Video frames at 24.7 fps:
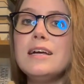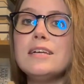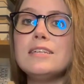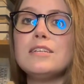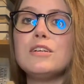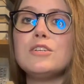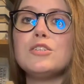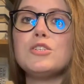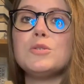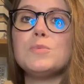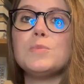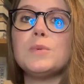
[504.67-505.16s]

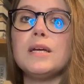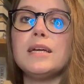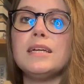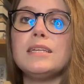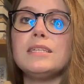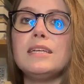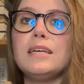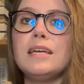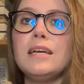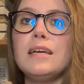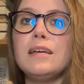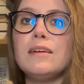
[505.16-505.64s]
such as
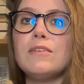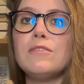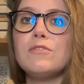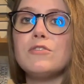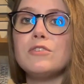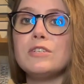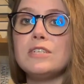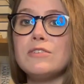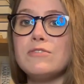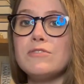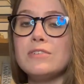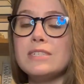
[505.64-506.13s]
planting
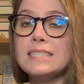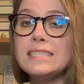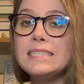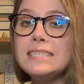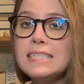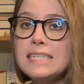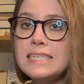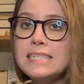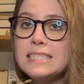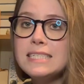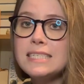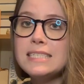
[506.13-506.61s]
for different
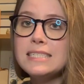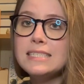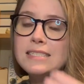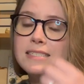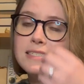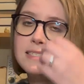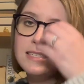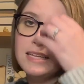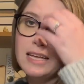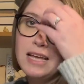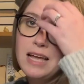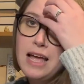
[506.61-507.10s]

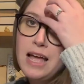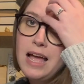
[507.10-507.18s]
seasons